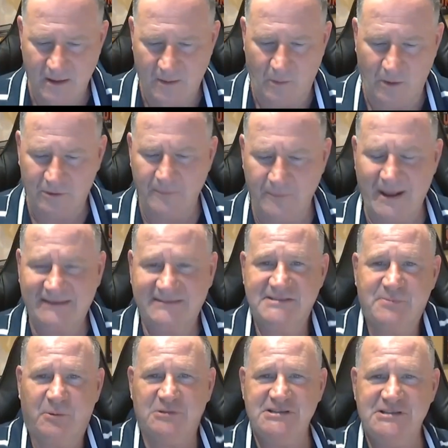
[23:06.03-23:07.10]
Welcome back to
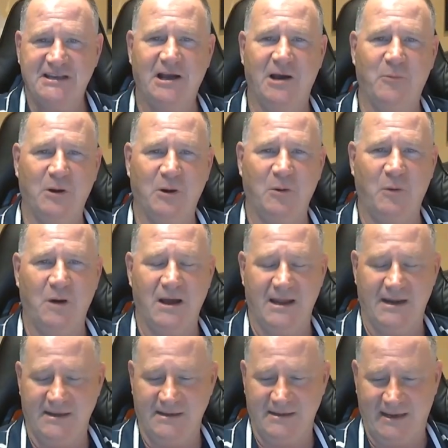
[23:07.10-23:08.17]
Sports Econ
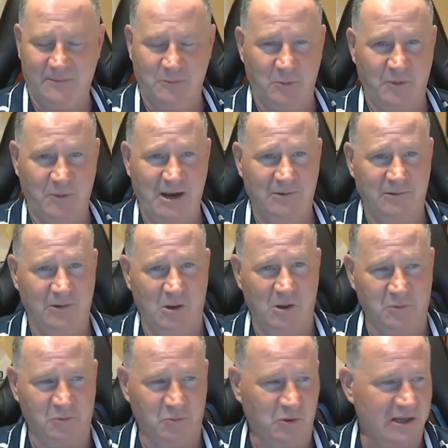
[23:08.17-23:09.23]
101. Edward Brown
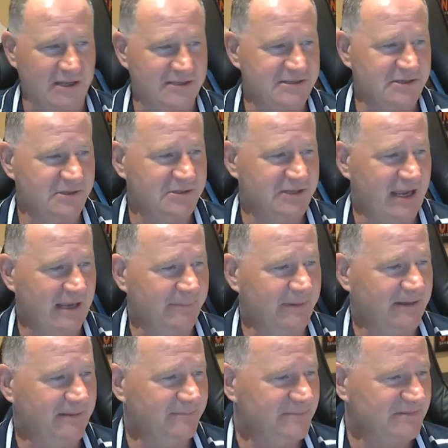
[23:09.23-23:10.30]
along with Russell
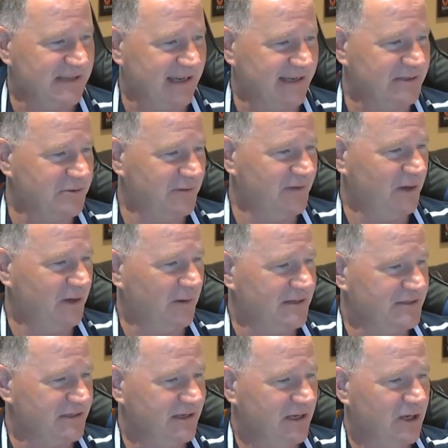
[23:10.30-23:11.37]
Jackman. Second trivia
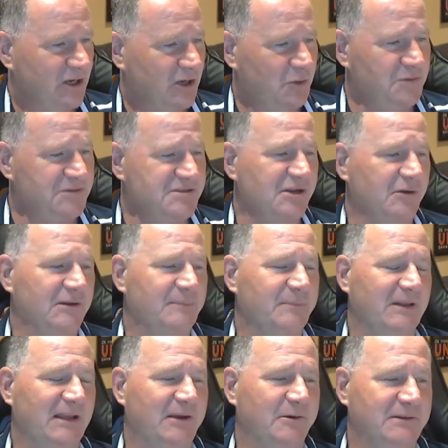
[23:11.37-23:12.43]
question. Who is the only
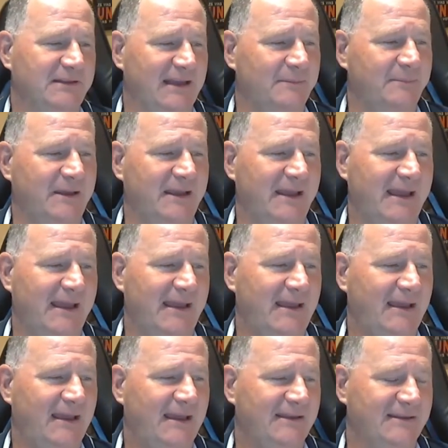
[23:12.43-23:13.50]
player in the
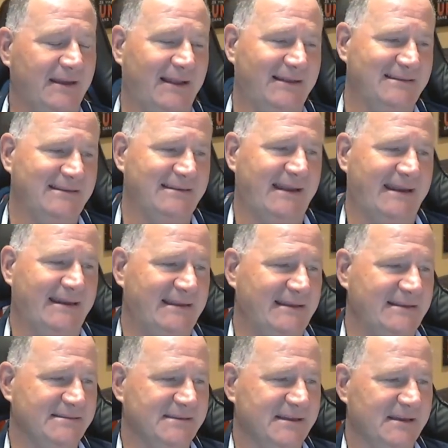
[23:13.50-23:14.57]
NBA in the
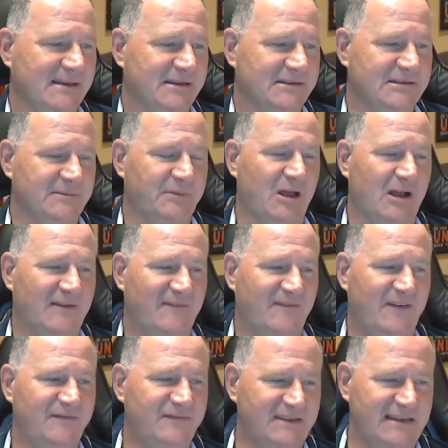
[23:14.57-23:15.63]
1980s to block
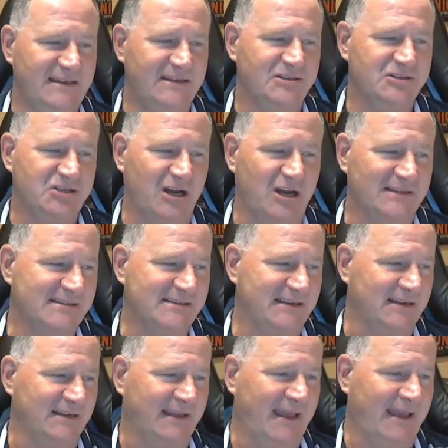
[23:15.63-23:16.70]
15 shots
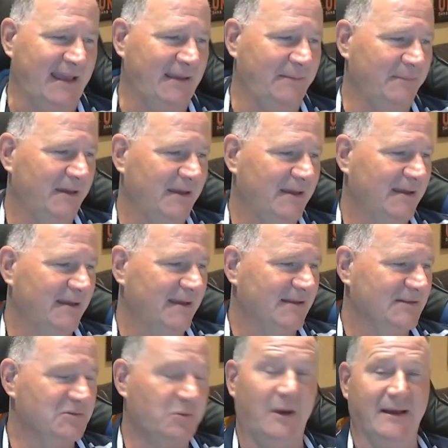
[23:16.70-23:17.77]
in a game
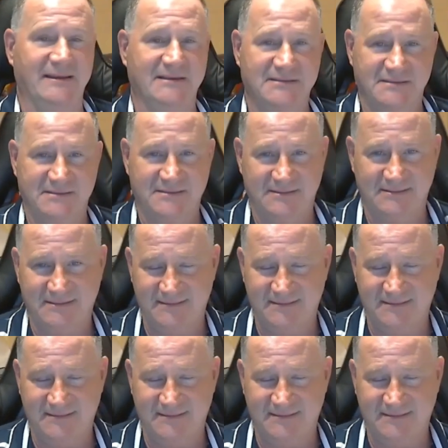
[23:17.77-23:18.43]
twice?